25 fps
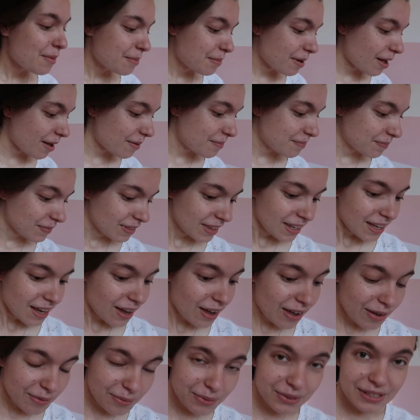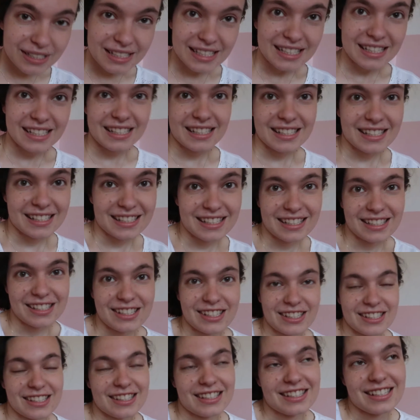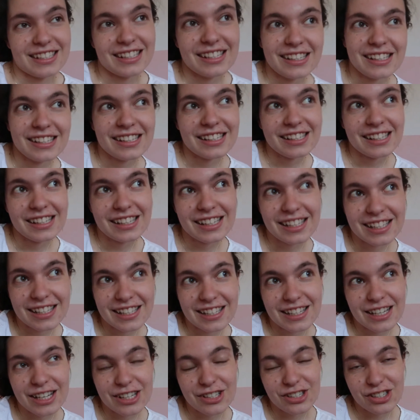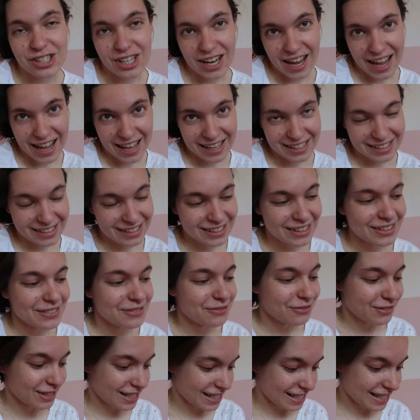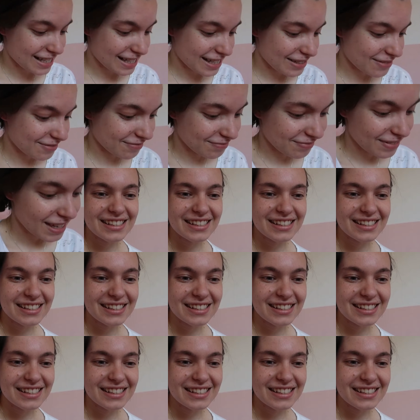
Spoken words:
But I wanted to just chat, really.